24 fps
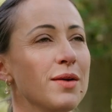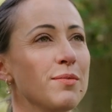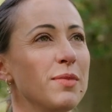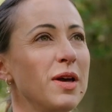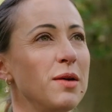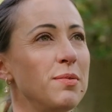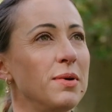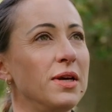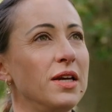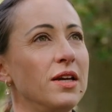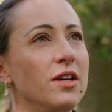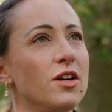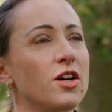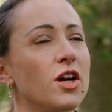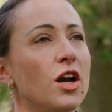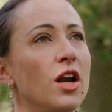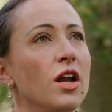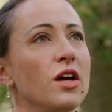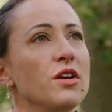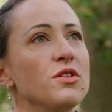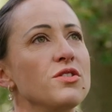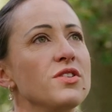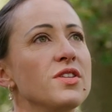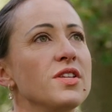Maybe
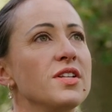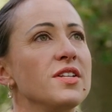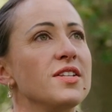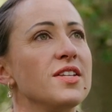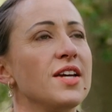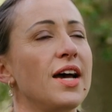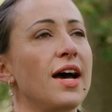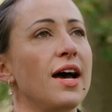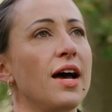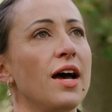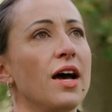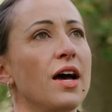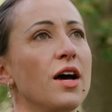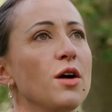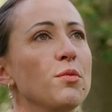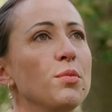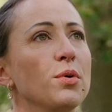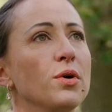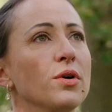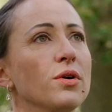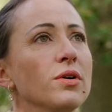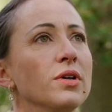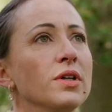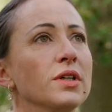close the tab
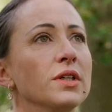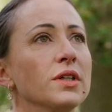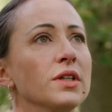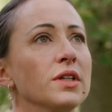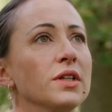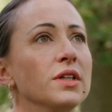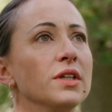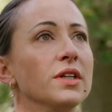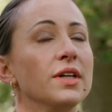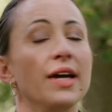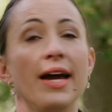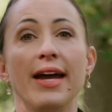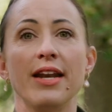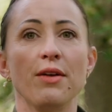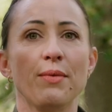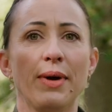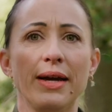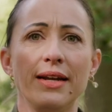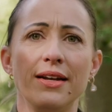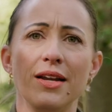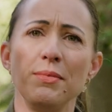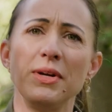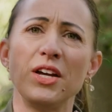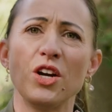or...
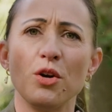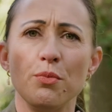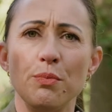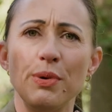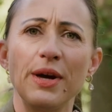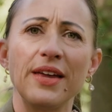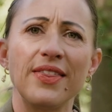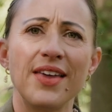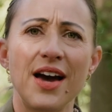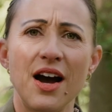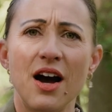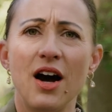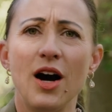Anyway, let me go and pick that